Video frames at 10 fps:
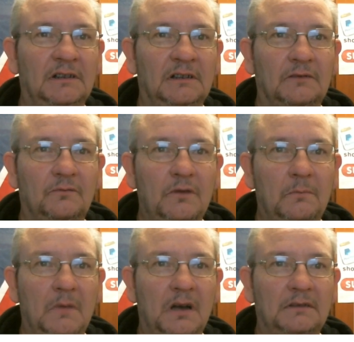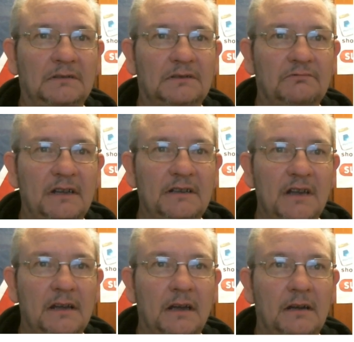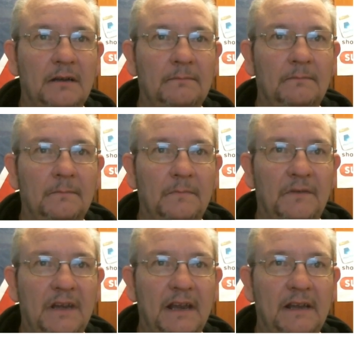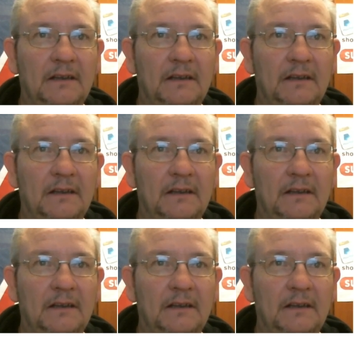Crop marks, rectangular thing,